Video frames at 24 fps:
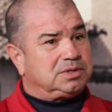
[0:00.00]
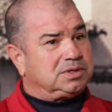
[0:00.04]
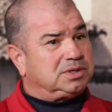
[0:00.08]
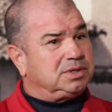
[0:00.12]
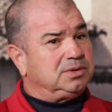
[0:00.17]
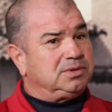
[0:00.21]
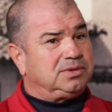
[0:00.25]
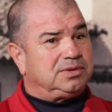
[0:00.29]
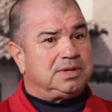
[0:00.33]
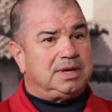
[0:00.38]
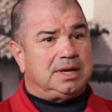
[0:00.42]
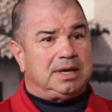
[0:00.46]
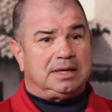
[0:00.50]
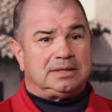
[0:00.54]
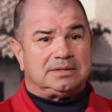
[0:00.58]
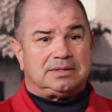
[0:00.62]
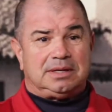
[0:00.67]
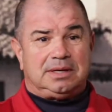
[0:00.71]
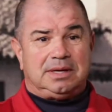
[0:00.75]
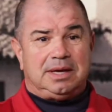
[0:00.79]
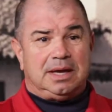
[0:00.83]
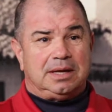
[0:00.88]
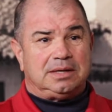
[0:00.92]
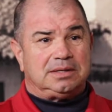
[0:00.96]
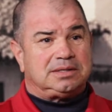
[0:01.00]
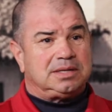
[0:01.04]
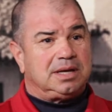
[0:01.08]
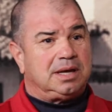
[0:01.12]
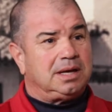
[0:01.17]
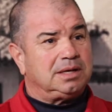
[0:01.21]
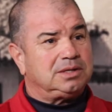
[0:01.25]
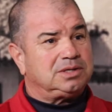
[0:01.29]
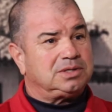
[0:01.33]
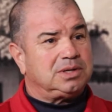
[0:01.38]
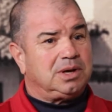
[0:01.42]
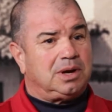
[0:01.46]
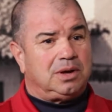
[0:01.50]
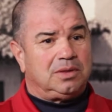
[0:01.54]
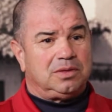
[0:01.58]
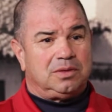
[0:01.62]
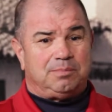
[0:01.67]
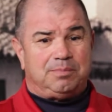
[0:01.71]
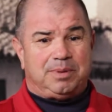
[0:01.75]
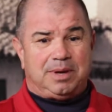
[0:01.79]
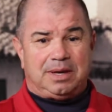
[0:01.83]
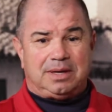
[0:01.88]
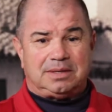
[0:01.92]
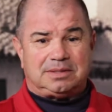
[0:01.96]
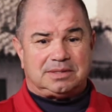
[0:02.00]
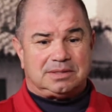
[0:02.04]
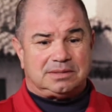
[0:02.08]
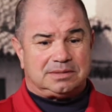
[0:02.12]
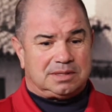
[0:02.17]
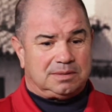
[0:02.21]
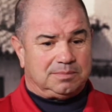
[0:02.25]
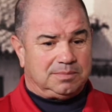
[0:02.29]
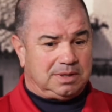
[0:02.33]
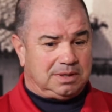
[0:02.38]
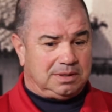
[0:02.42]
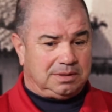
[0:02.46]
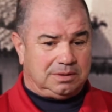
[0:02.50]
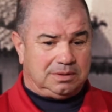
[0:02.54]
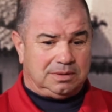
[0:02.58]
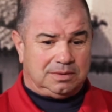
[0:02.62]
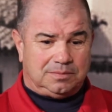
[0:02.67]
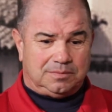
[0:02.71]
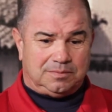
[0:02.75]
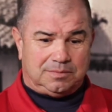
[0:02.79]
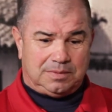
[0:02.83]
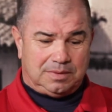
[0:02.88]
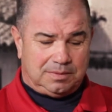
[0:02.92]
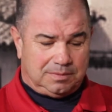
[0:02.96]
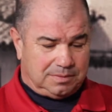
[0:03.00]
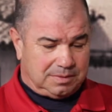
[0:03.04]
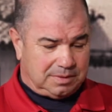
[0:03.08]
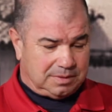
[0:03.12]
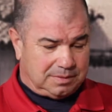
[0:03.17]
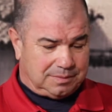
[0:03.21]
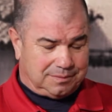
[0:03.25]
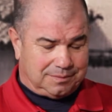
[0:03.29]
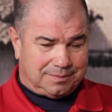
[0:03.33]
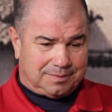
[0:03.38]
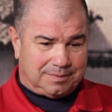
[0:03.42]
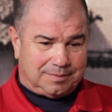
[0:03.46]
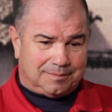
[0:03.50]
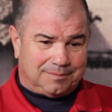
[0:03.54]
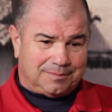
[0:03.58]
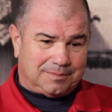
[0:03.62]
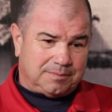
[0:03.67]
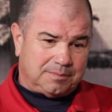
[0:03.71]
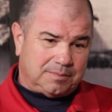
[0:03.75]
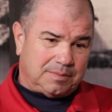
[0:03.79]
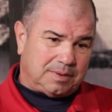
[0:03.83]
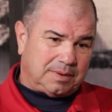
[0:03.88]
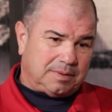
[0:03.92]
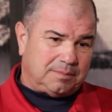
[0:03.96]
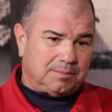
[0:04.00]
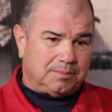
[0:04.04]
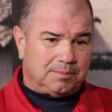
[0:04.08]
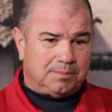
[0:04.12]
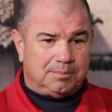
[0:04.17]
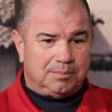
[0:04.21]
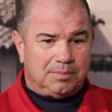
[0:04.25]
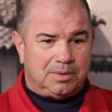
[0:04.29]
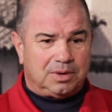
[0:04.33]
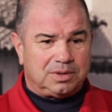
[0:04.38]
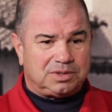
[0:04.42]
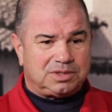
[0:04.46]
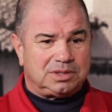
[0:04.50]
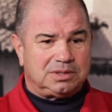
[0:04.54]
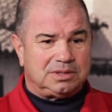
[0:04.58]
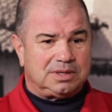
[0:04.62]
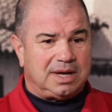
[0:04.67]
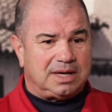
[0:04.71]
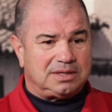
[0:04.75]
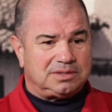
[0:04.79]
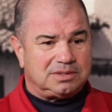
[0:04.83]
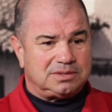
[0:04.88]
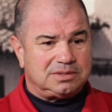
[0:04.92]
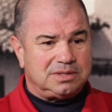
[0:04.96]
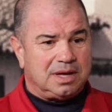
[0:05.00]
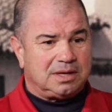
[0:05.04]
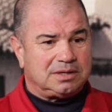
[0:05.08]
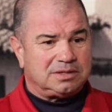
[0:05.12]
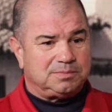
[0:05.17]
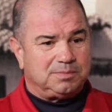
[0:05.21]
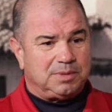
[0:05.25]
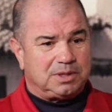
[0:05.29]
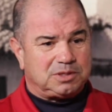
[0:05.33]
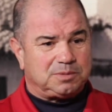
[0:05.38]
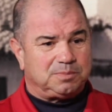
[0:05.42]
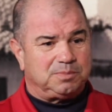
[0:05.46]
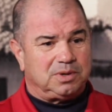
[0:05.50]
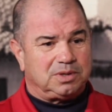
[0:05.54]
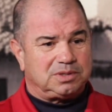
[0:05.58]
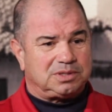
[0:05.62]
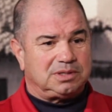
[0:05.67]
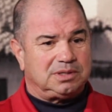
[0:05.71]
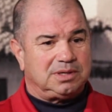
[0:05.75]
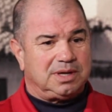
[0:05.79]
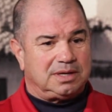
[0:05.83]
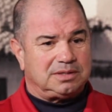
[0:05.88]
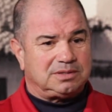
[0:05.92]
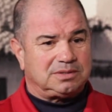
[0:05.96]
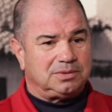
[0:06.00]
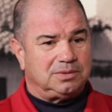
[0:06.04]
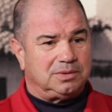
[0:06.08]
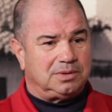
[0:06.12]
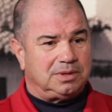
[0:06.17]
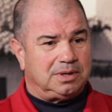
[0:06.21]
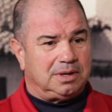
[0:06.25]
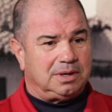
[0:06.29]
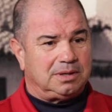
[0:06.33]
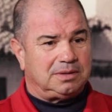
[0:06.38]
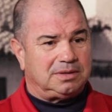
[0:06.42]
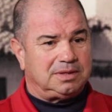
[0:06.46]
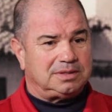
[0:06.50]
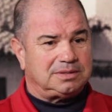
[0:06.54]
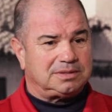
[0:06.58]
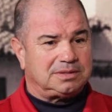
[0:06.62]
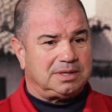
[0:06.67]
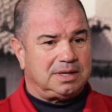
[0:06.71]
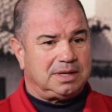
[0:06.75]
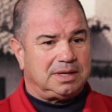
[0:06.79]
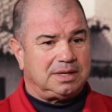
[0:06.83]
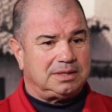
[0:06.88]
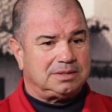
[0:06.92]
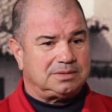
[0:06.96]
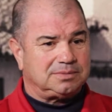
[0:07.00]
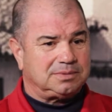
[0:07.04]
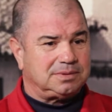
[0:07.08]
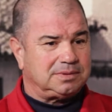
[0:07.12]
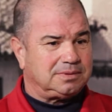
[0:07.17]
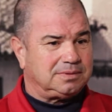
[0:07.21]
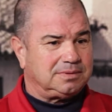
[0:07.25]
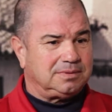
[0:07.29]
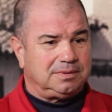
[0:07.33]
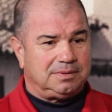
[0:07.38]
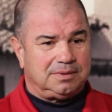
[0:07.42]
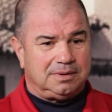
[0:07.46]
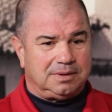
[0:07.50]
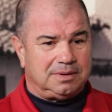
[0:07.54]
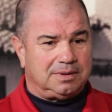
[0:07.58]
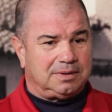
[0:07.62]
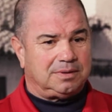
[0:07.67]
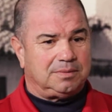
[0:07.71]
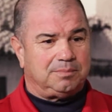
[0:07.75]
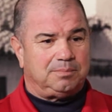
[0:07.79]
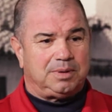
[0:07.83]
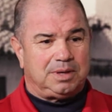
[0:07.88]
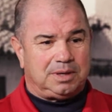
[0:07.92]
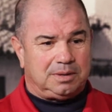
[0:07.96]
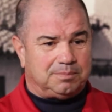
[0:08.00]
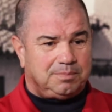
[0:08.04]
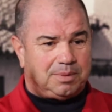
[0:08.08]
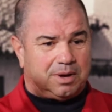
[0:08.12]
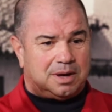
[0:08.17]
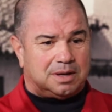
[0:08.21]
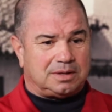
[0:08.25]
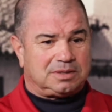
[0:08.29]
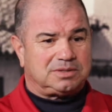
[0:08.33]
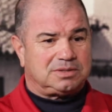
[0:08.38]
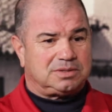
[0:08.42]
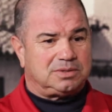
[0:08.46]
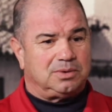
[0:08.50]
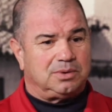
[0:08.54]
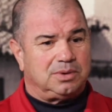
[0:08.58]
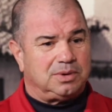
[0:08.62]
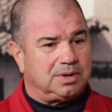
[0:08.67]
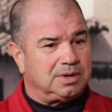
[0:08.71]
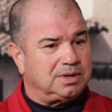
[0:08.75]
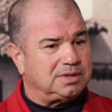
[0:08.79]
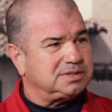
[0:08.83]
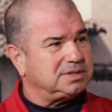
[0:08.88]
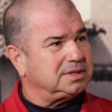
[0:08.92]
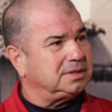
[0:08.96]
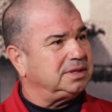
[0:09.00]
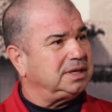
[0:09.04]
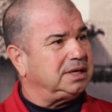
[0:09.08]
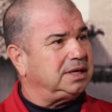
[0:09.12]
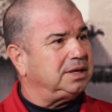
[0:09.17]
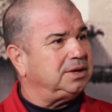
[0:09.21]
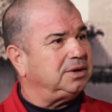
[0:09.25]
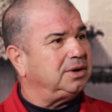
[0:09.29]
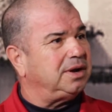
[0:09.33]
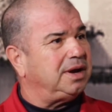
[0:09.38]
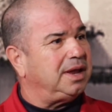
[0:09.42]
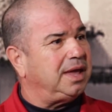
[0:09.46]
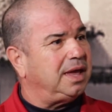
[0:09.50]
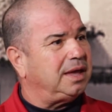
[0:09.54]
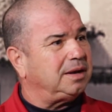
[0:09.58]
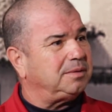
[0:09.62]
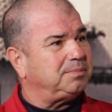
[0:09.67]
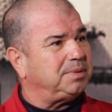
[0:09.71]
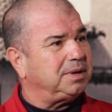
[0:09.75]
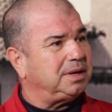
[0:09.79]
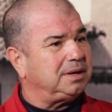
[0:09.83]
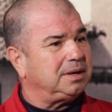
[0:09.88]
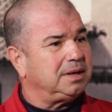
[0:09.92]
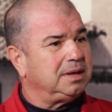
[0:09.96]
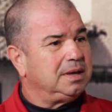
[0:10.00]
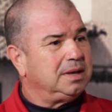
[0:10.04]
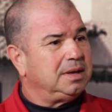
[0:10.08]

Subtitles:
2 things. Again, touch all the bases. I mean, merchandise. There's not as much merchandise going on these days with the big box stores and the internet, but